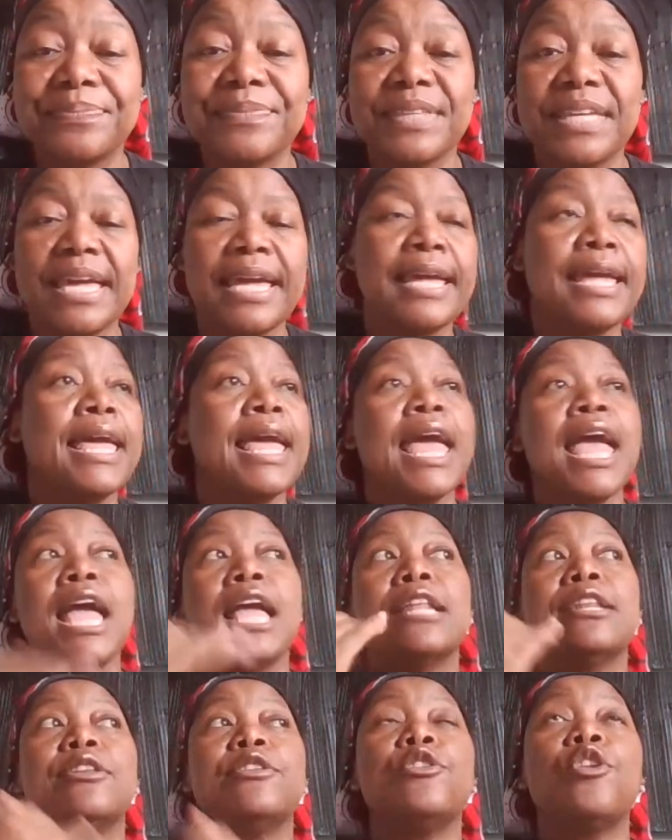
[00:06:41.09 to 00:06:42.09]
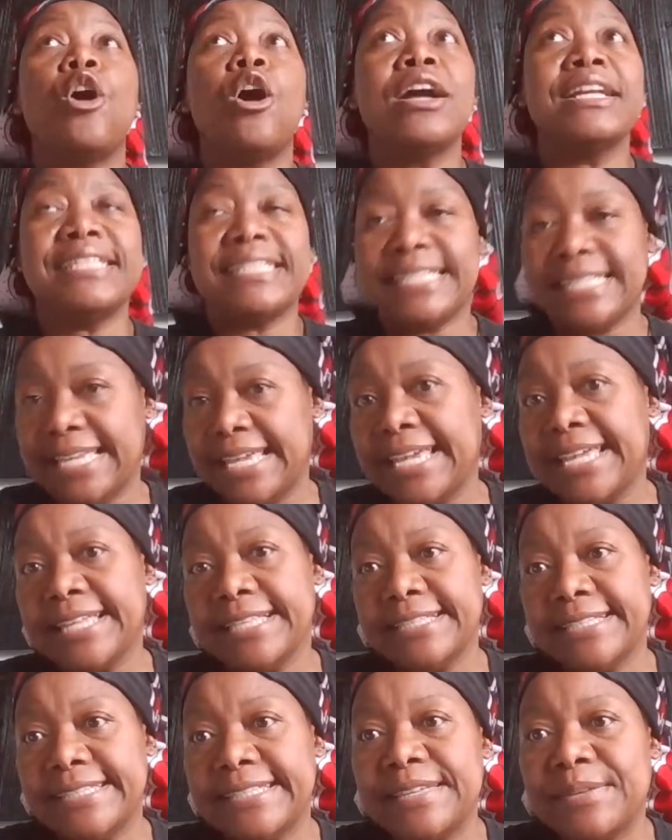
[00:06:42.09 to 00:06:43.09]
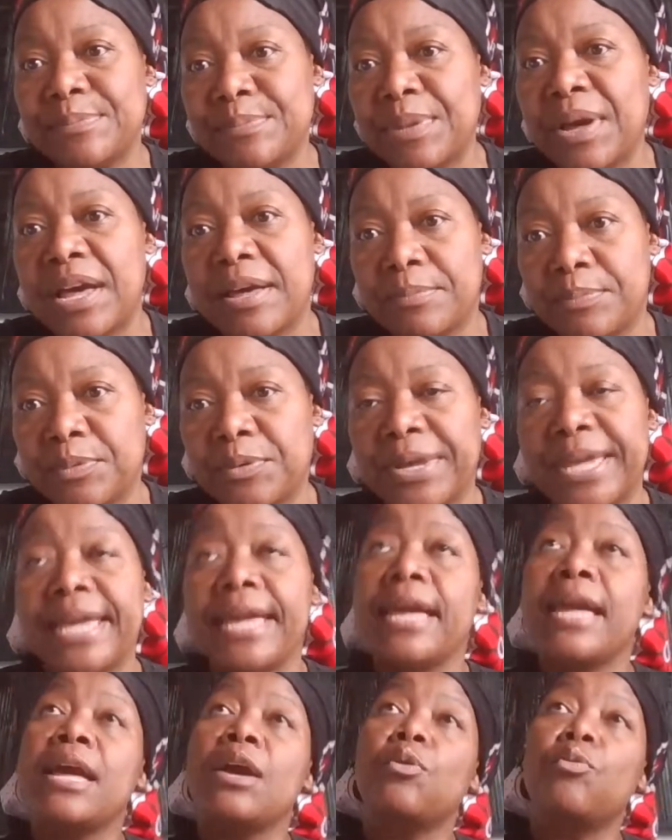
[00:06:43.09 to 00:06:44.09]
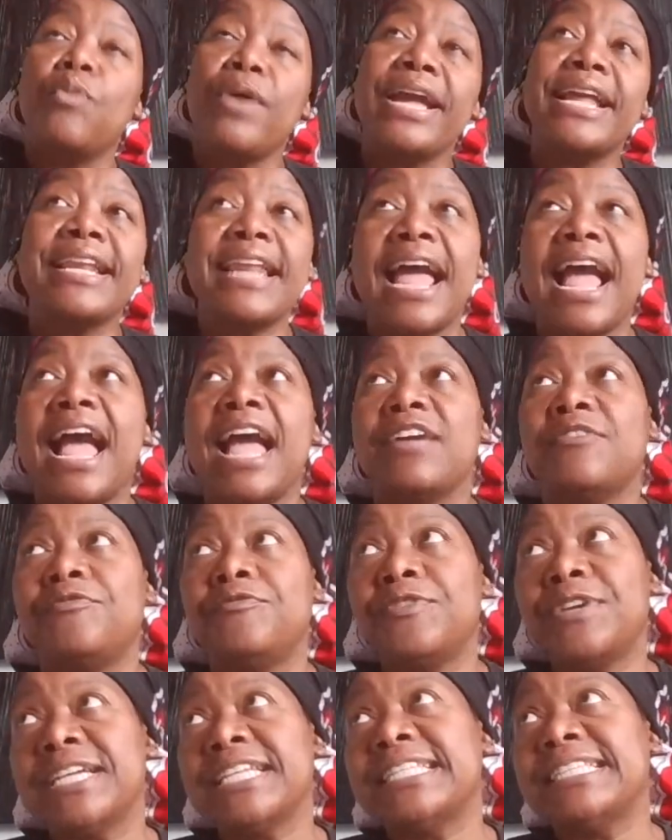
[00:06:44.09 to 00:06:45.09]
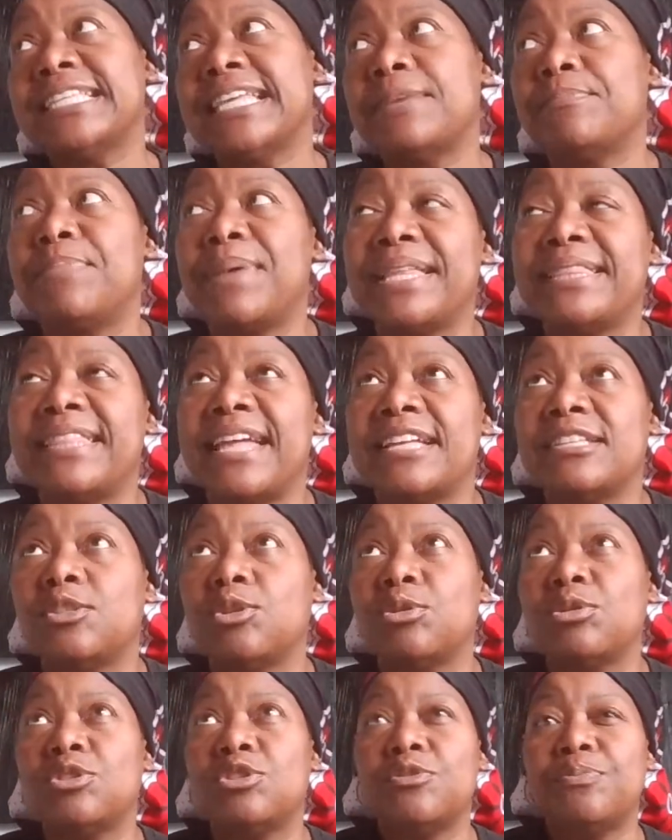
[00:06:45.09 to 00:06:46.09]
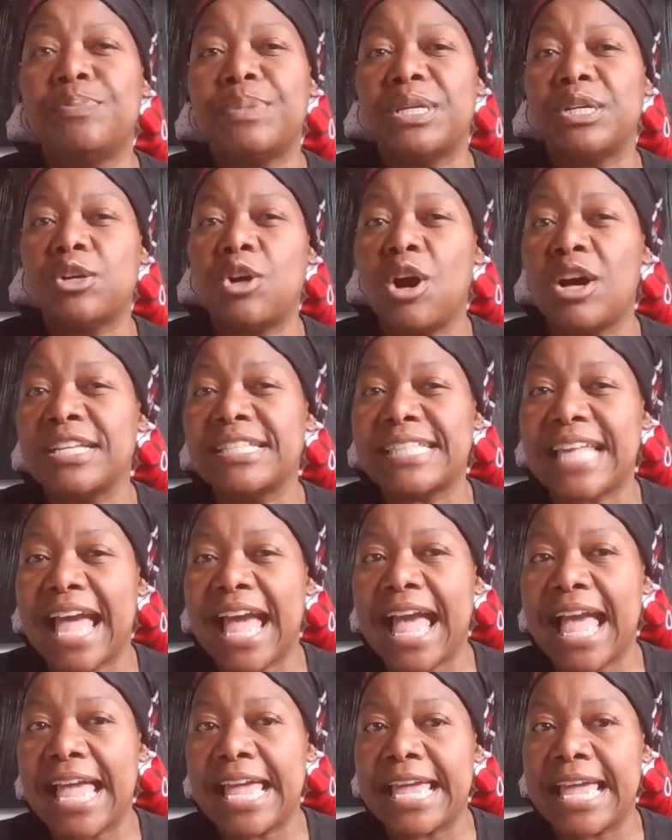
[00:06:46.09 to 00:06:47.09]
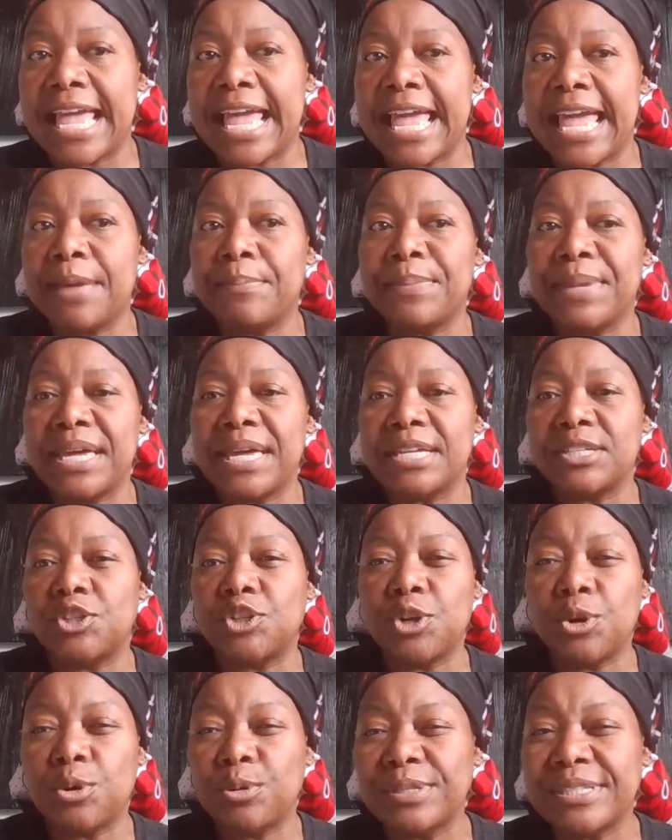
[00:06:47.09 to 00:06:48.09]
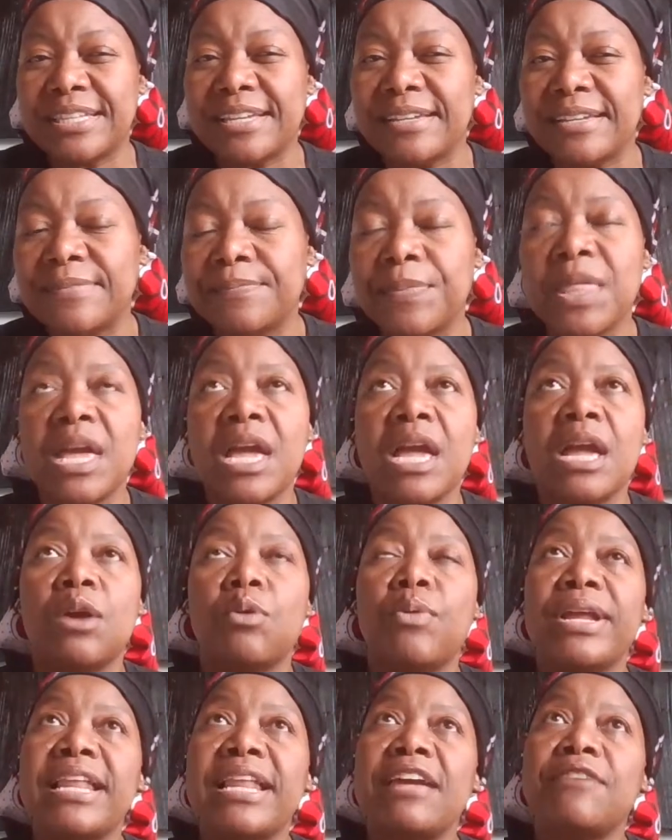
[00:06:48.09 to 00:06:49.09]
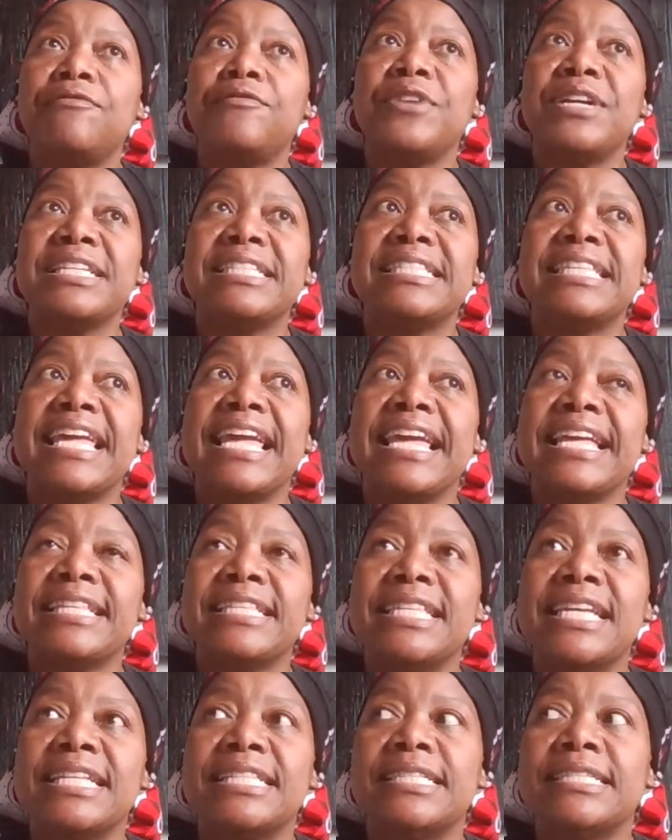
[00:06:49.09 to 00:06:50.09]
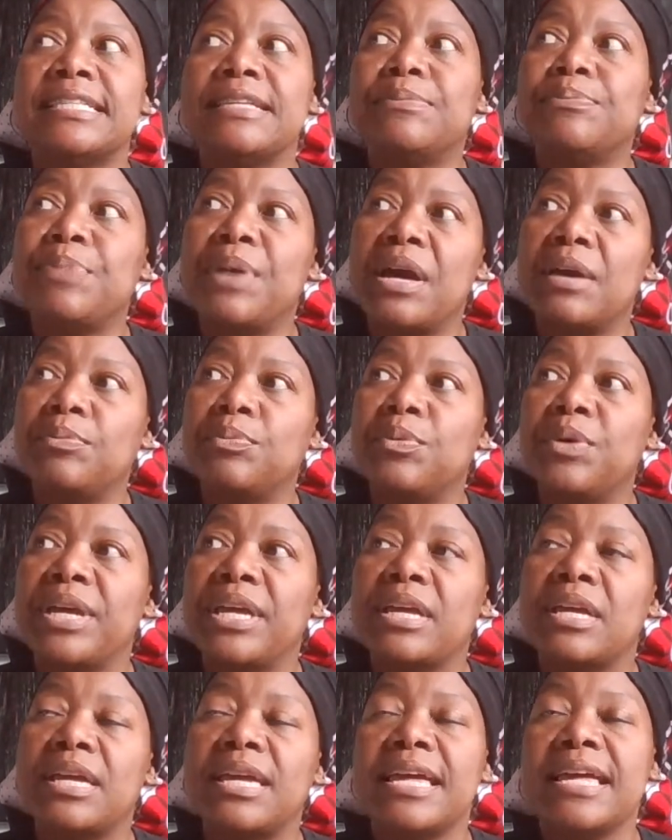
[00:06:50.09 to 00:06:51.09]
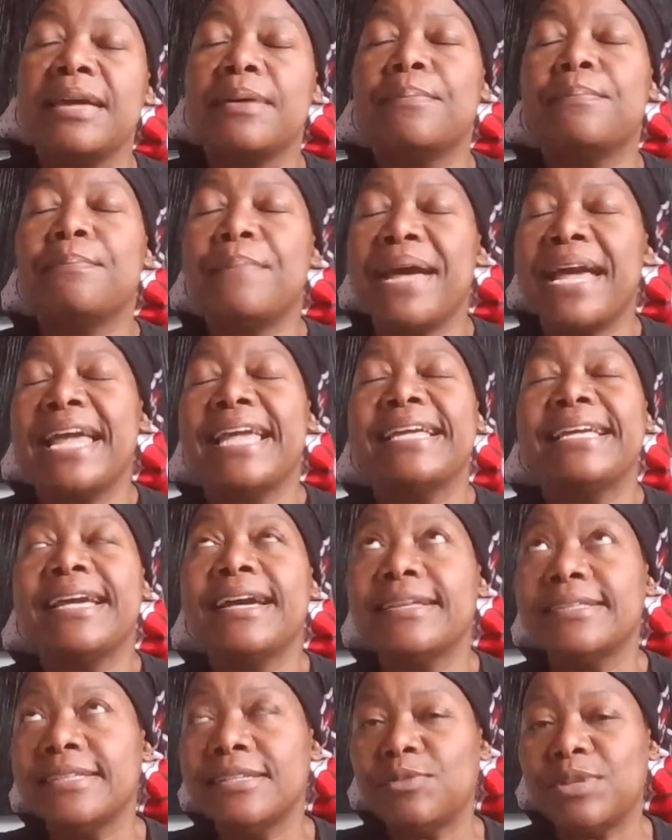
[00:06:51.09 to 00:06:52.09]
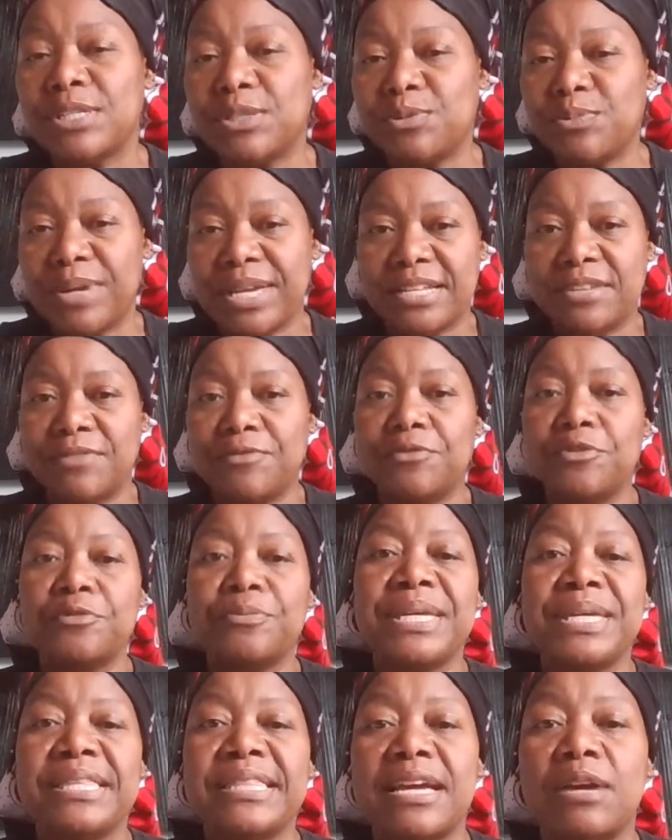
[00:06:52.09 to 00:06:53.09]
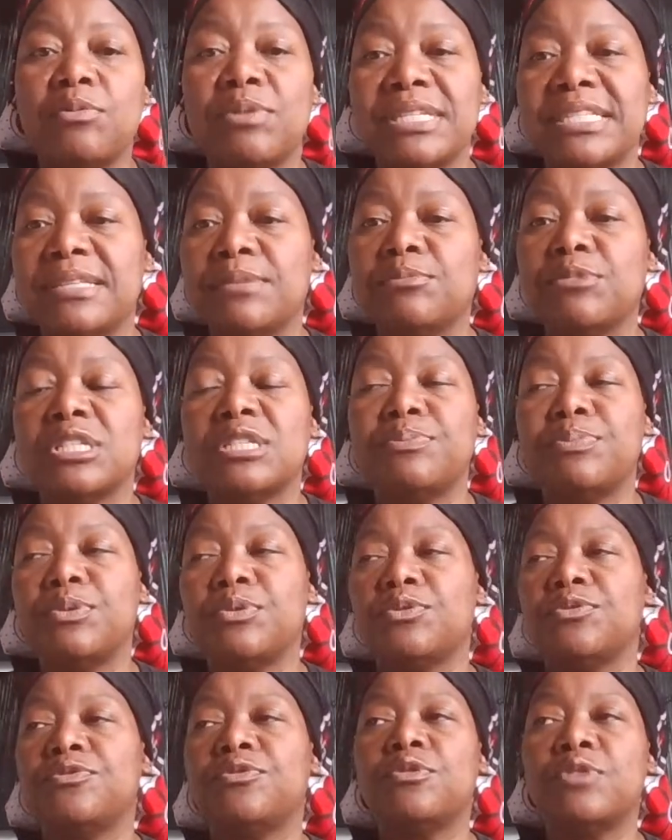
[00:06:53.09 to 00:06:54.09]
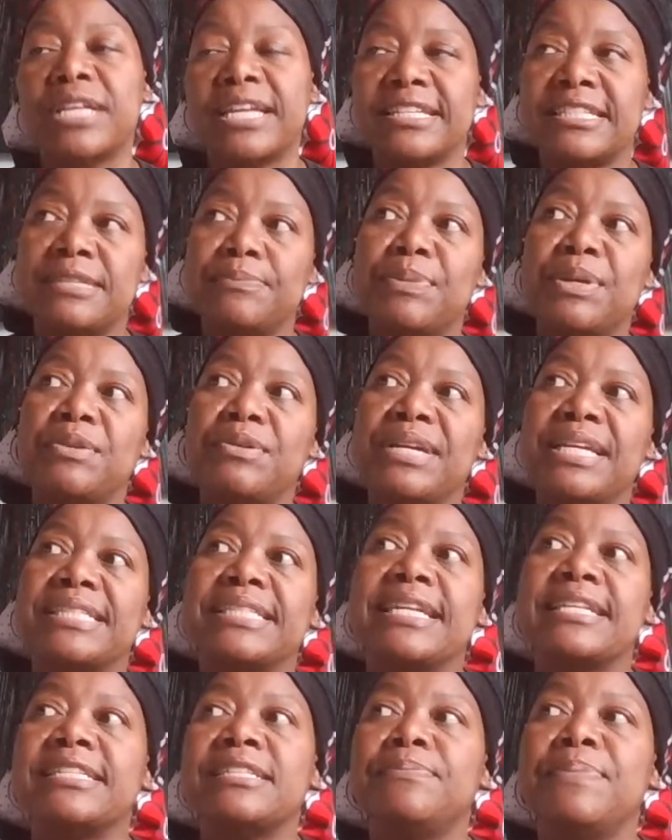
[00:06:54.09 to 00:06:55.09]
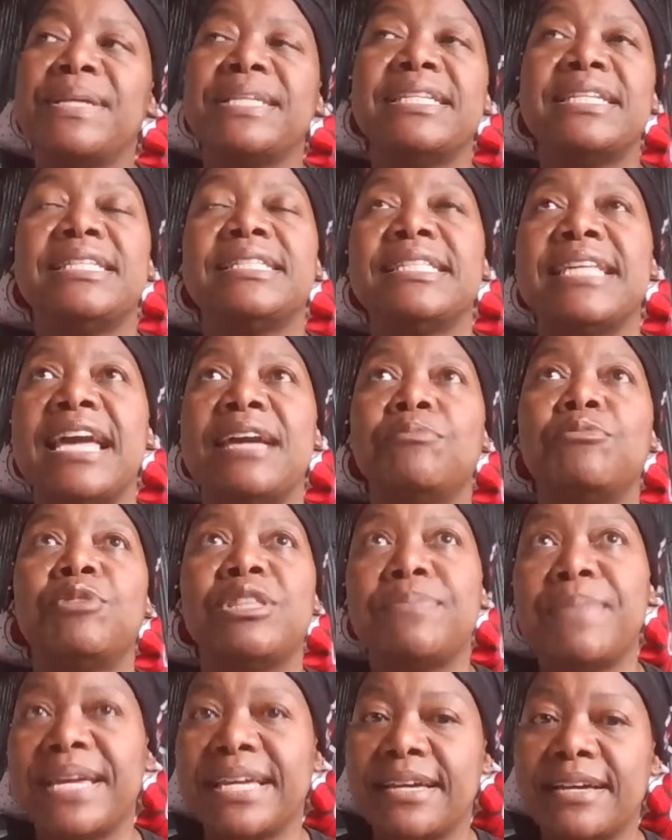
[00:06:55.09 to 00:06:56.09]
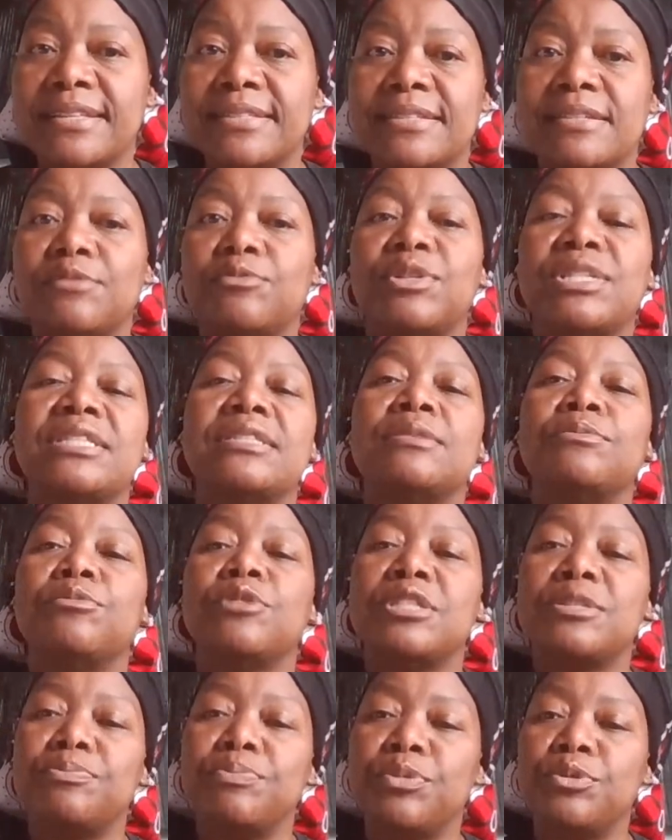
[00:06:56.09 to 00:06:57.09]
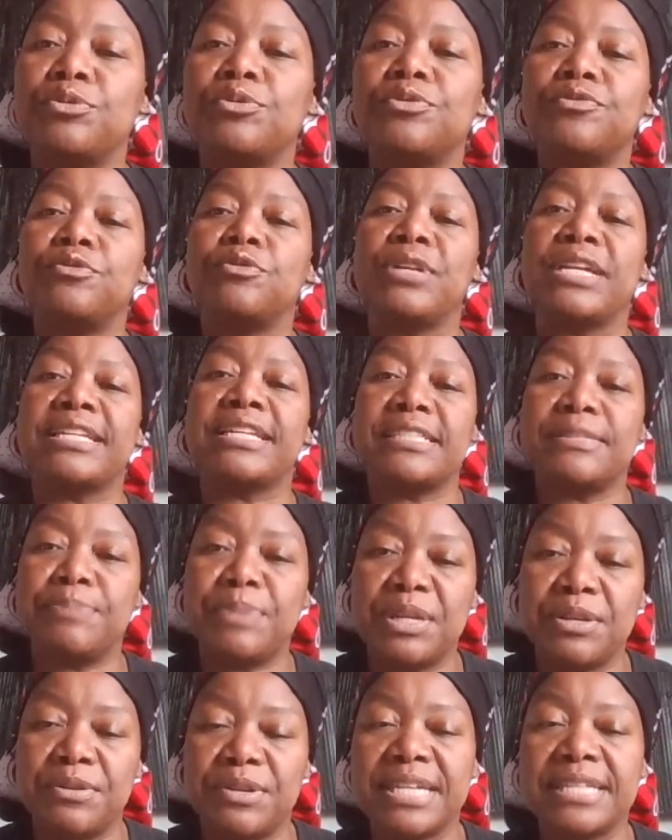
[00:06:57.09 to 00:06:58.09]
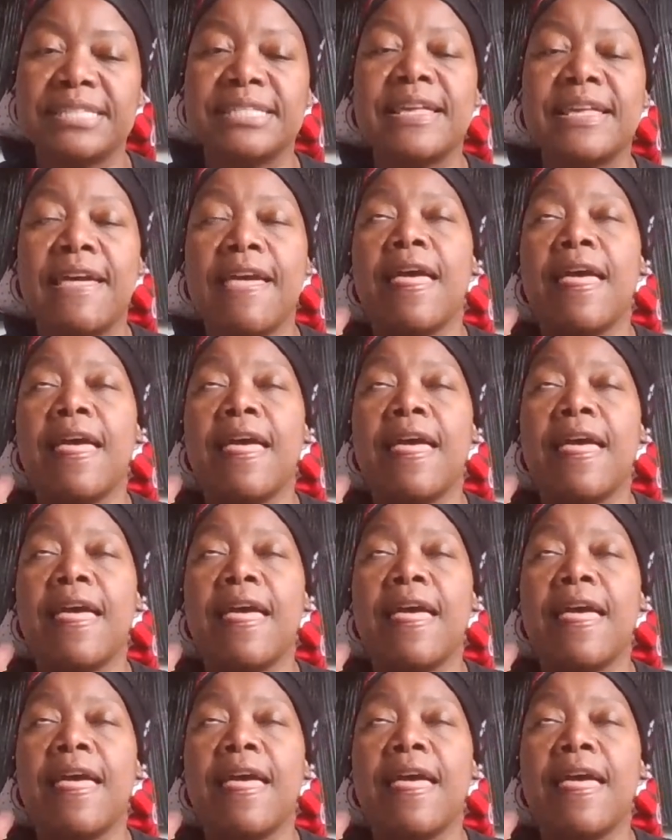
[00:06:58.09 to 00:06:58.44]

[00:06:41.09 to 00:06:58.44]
Okay, not in Zimbabwe. But that's also because I am a chosen. When I first entered Zimbabwe, my cousin was waiting for me. That was the most beautiful experience. And spending time with my cousin was the most beautiful experience.